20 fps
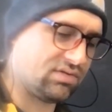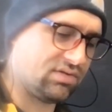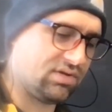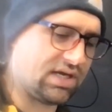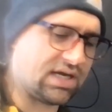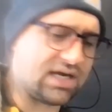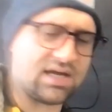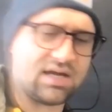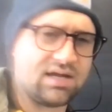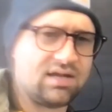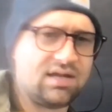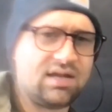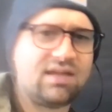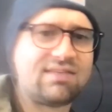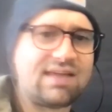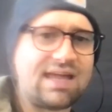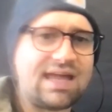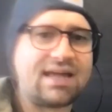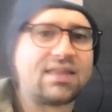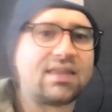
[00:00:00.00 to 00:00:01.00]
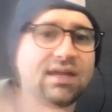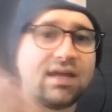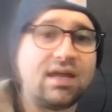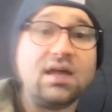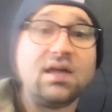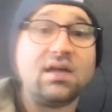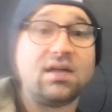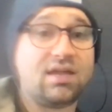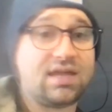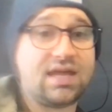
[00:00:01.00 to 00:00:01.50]
Yeah, exactly.
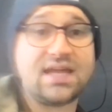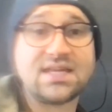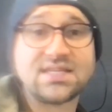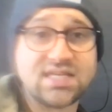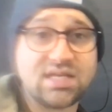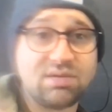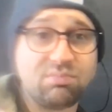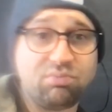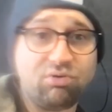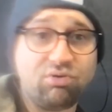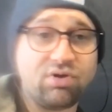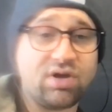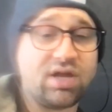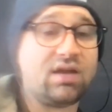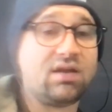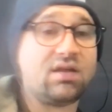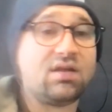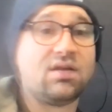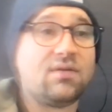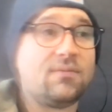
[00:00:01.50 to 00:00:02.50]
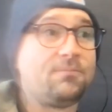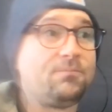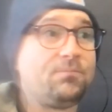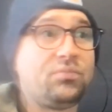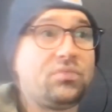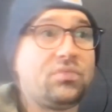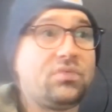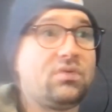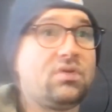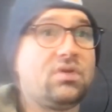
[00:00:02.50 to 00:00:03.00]
Case in point,
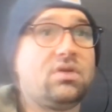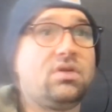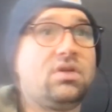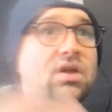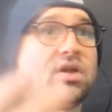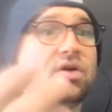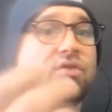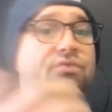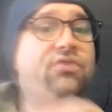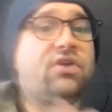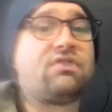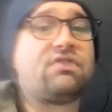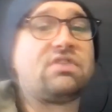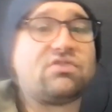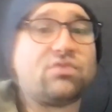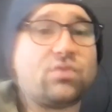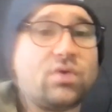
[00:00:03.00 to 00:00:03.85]
50